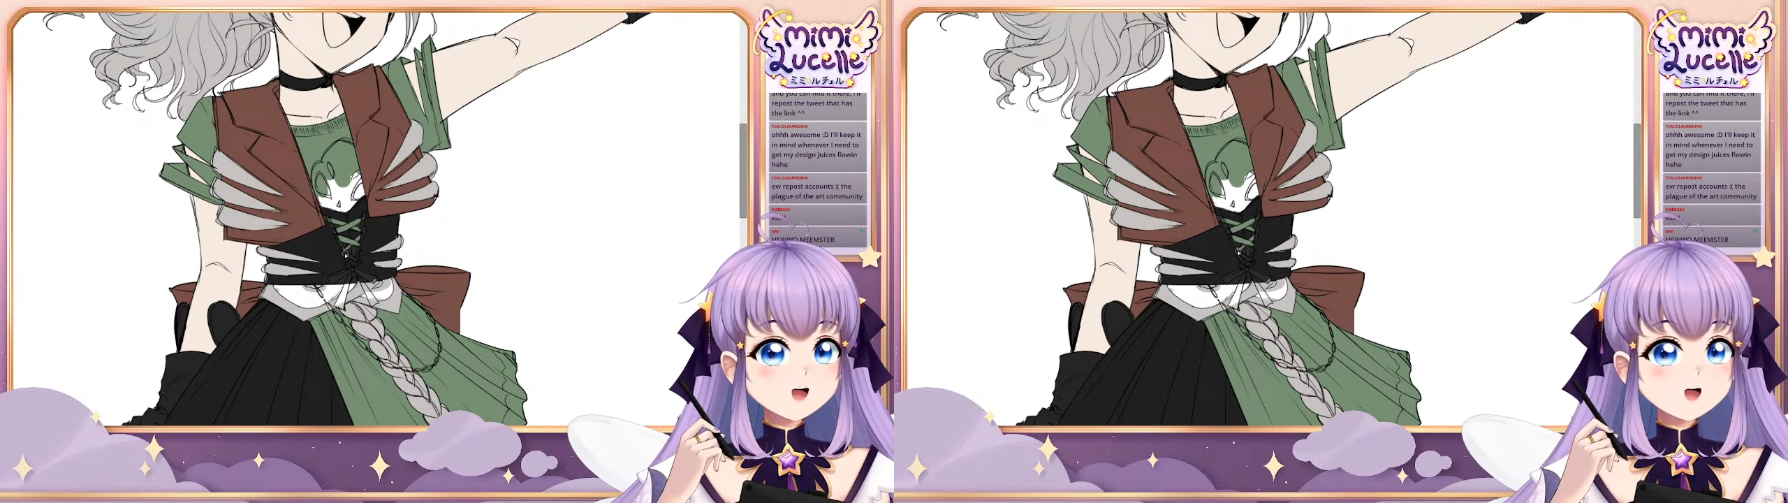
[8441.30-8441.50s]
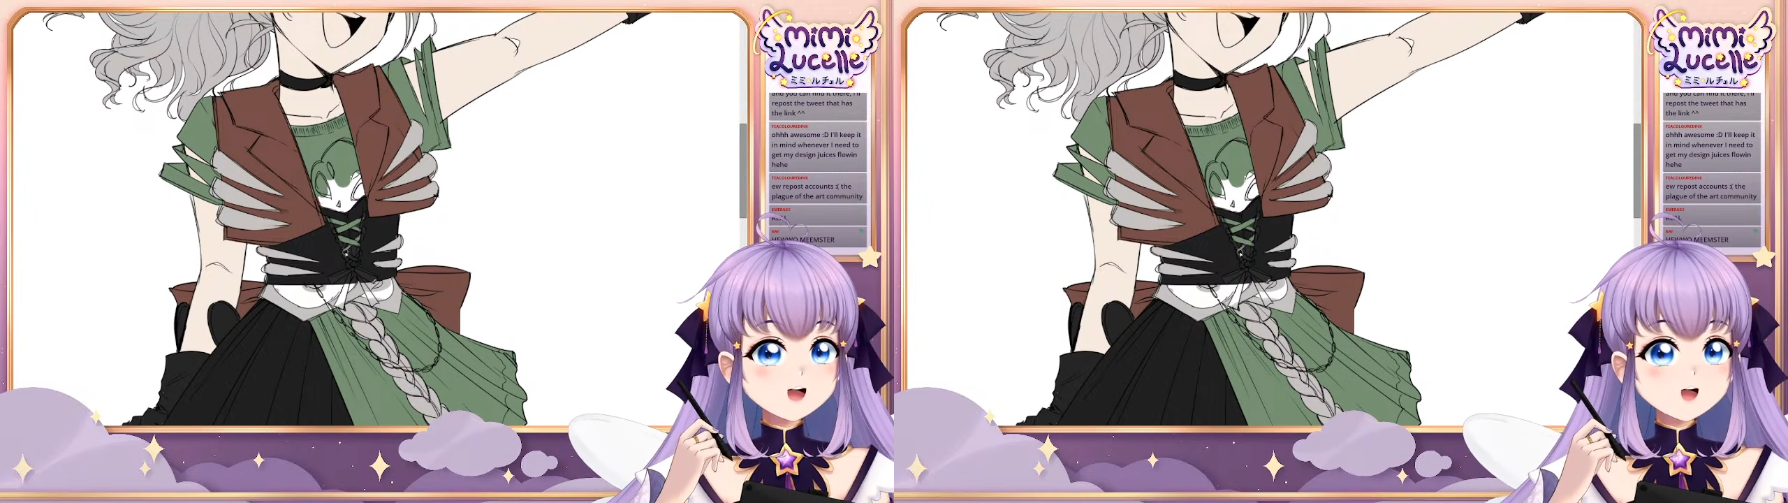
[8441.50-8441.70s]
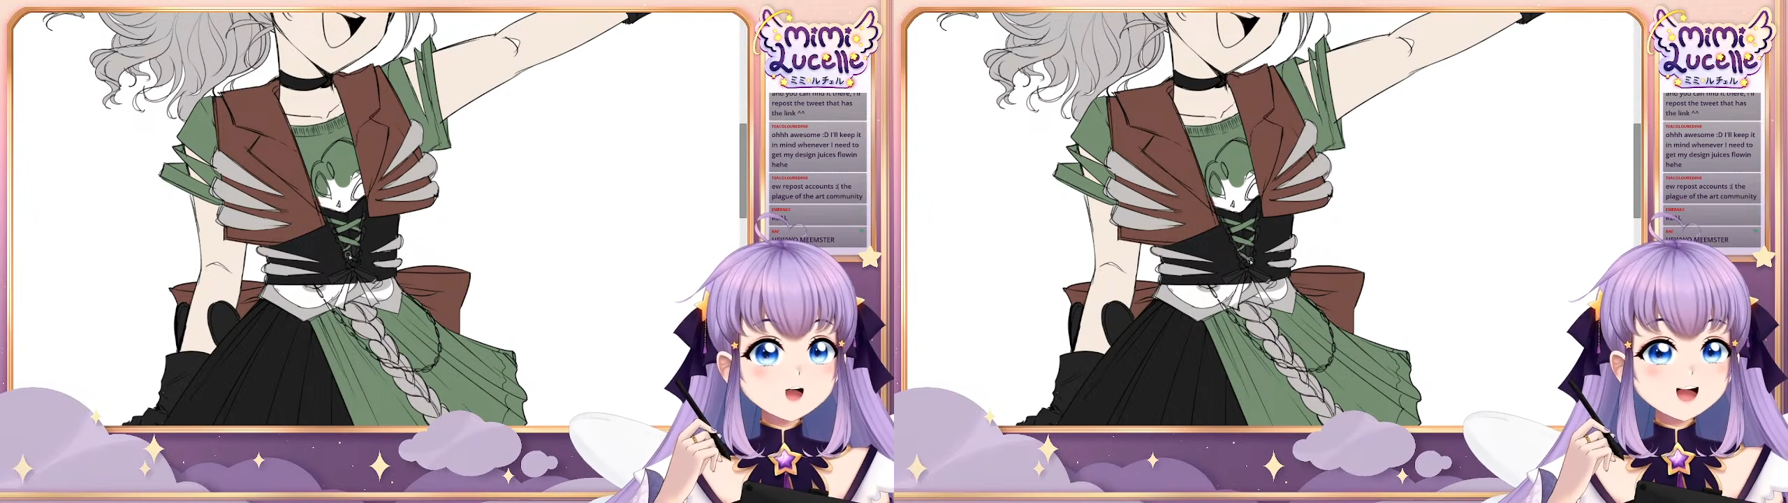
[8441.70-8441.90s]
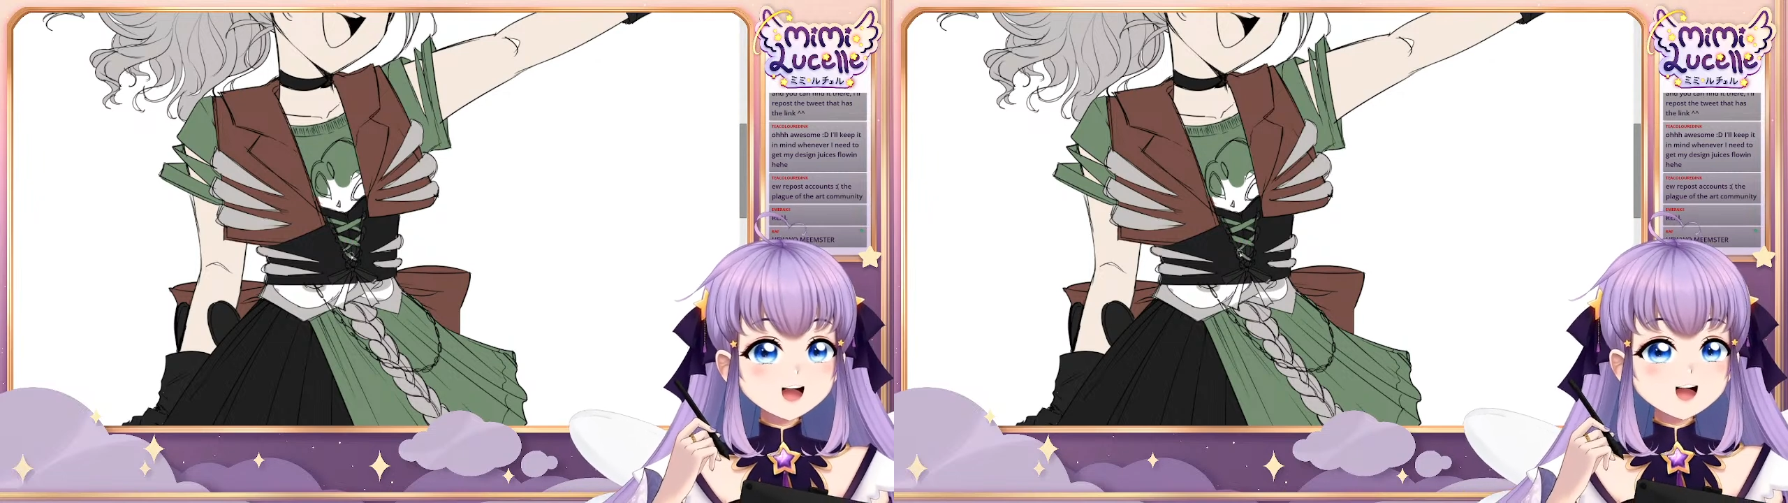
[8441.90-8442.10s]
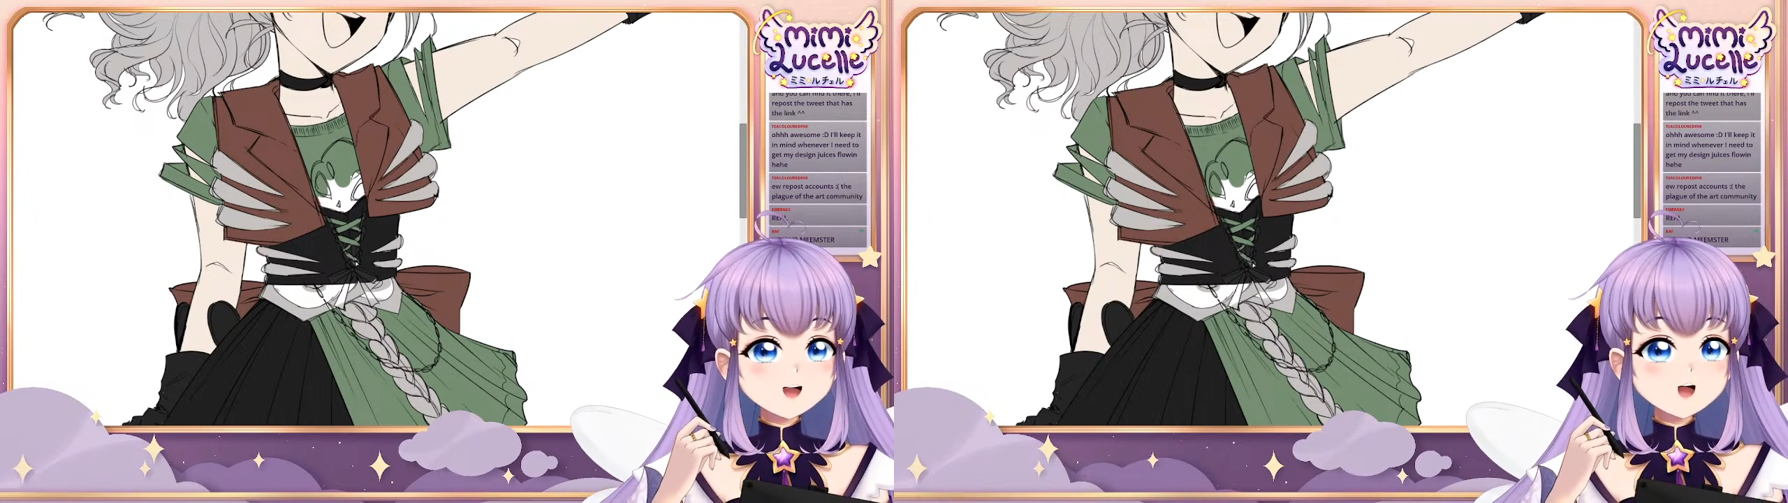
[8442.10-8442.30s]
any of
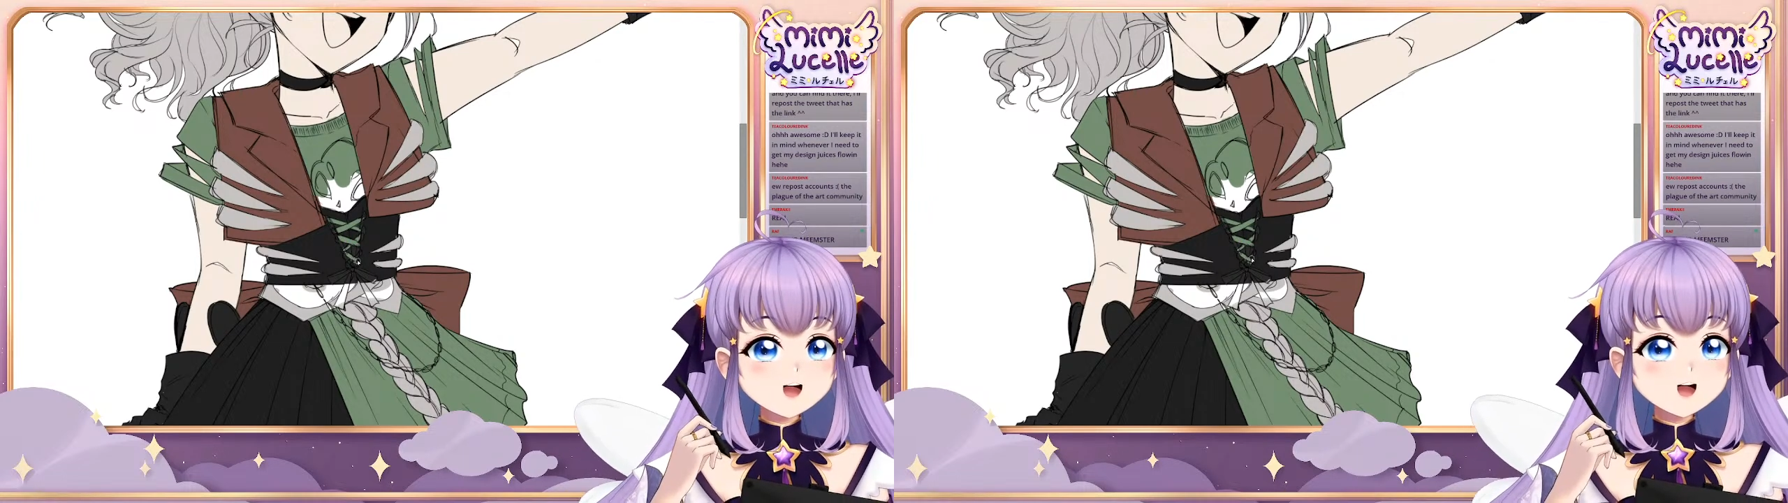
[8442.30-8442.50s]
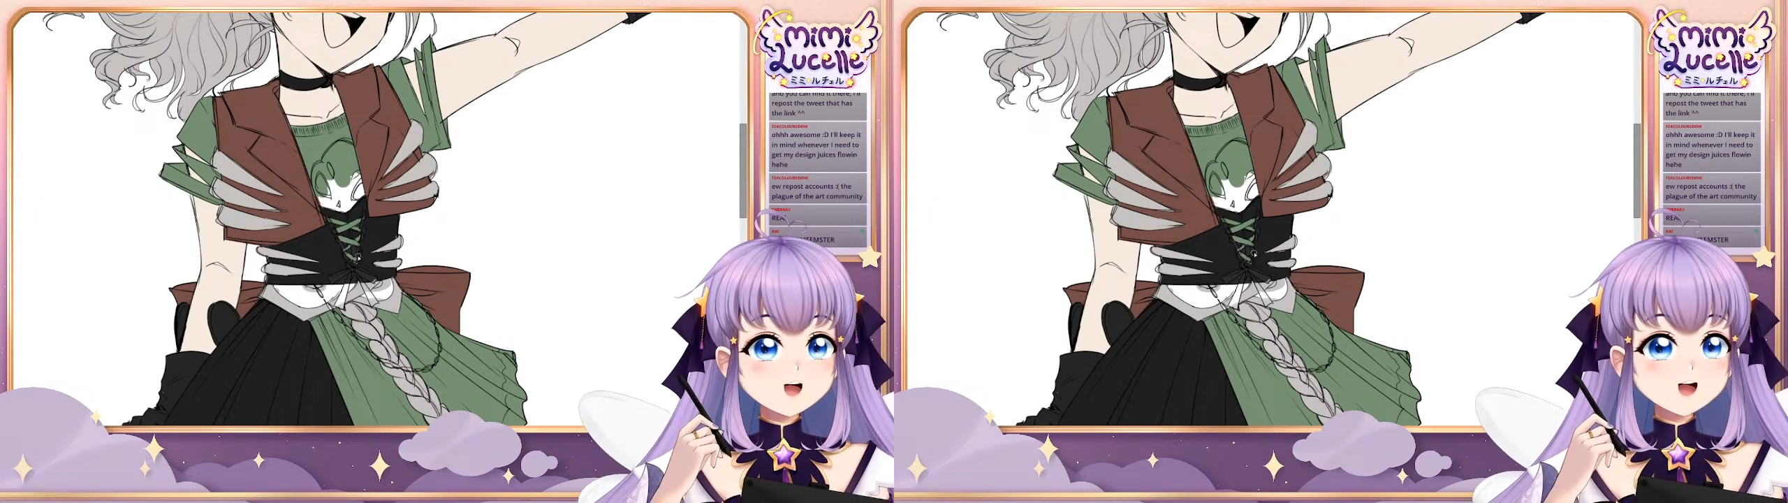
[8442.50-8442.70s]
you guys doing